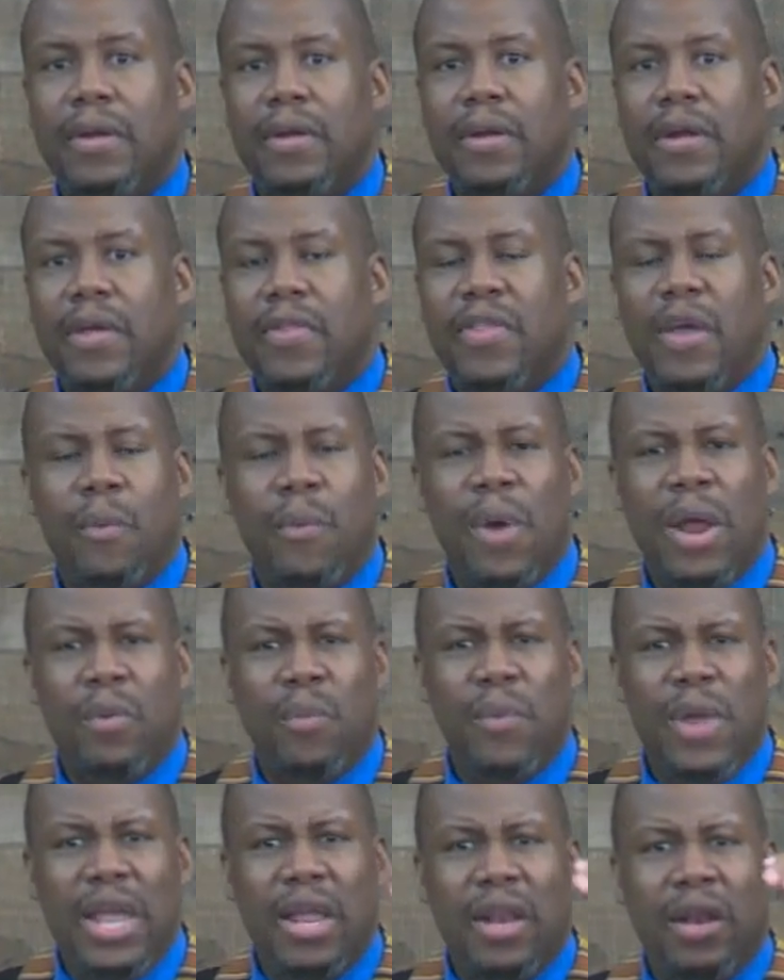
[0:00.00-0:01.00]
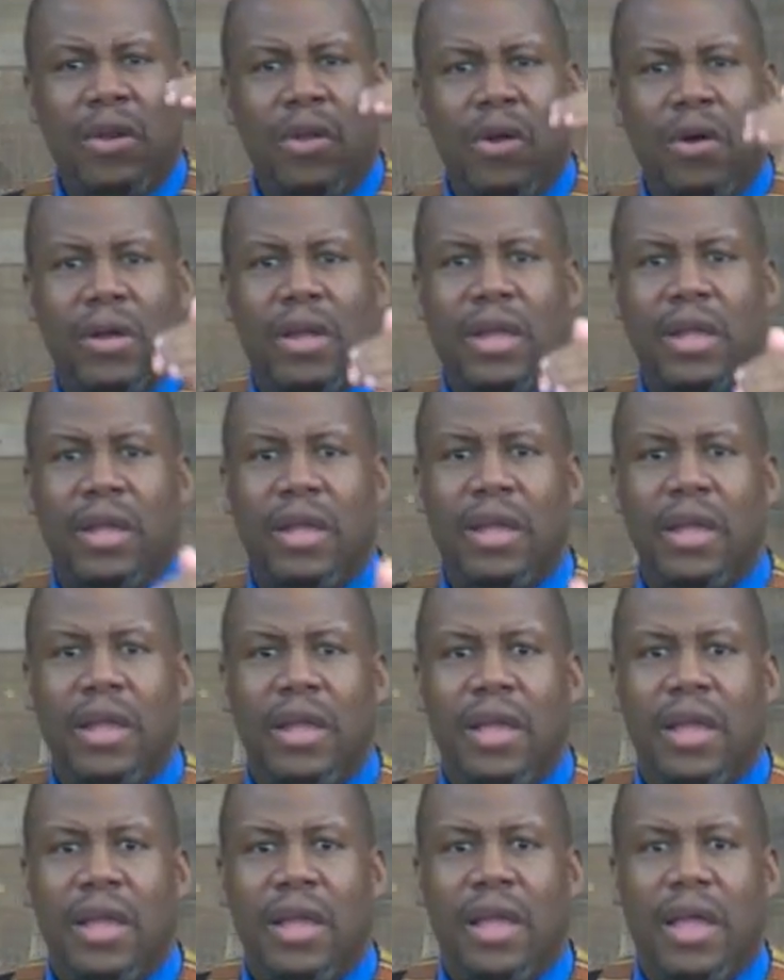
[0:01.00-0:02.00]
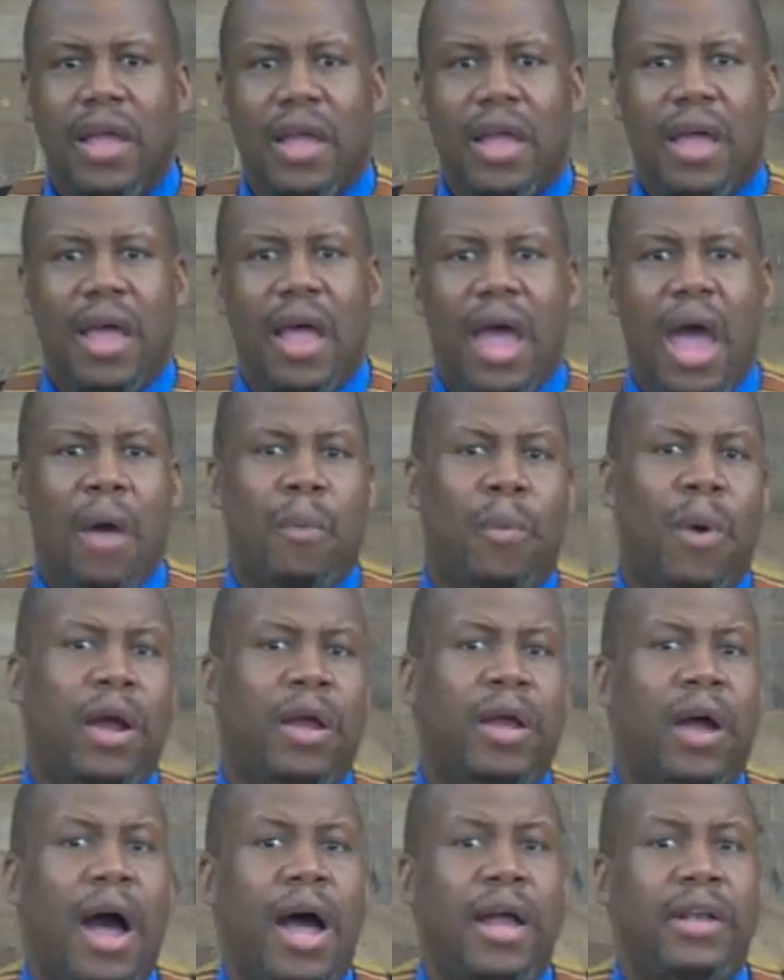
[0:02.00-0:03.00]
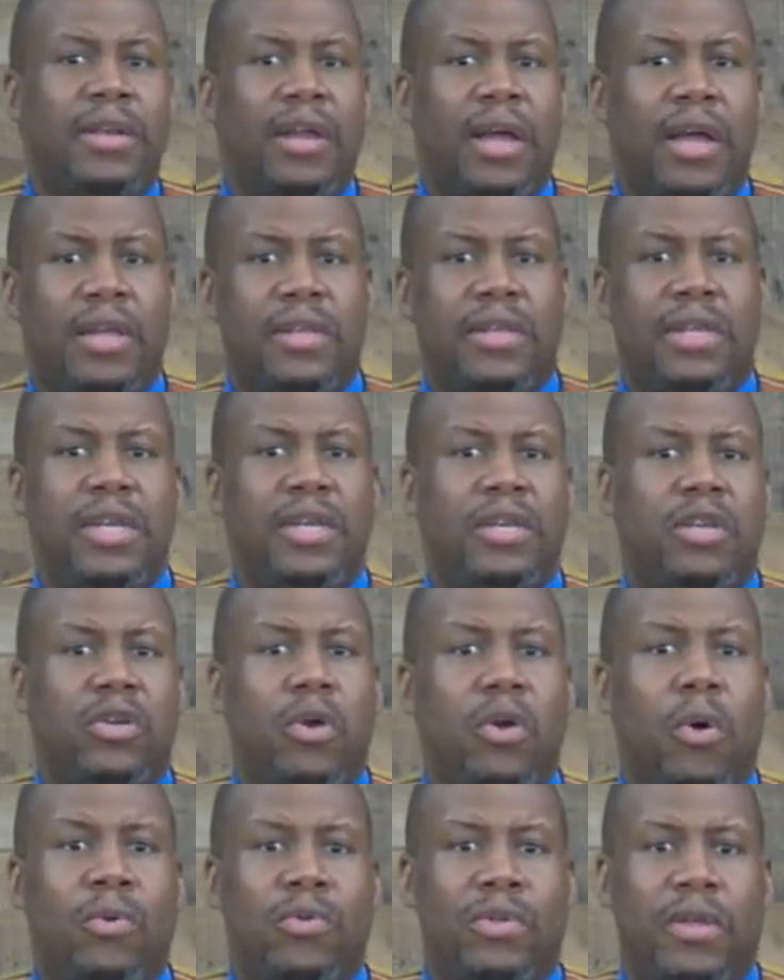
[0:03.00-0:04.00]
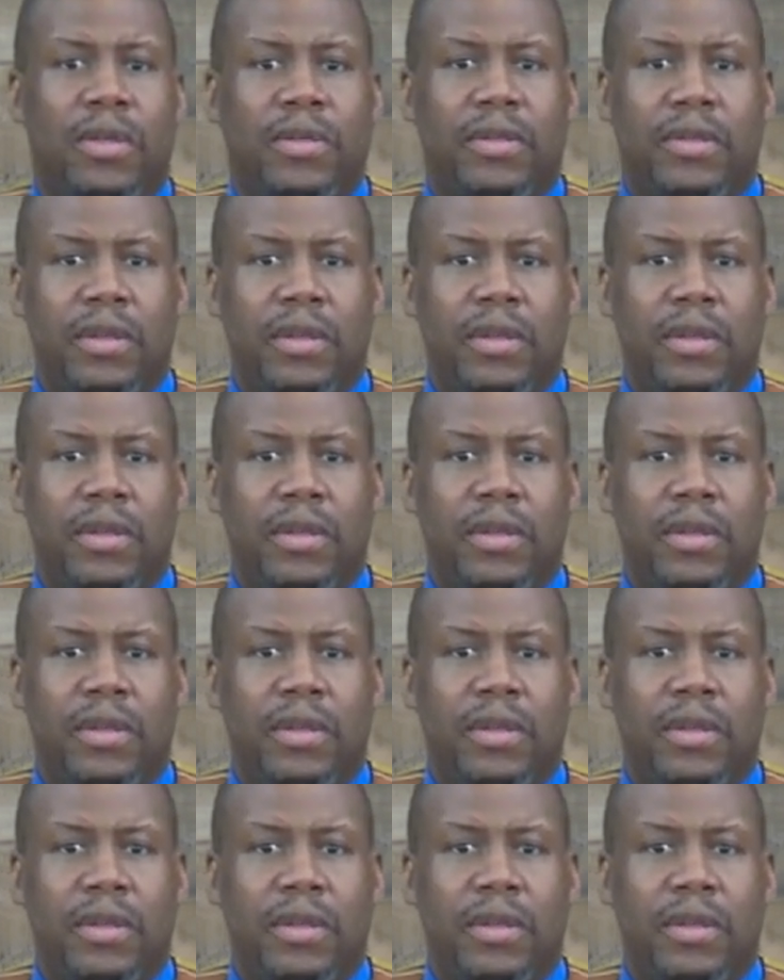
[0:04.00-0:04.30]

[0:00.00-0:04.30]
that when we look at what God does, he shows us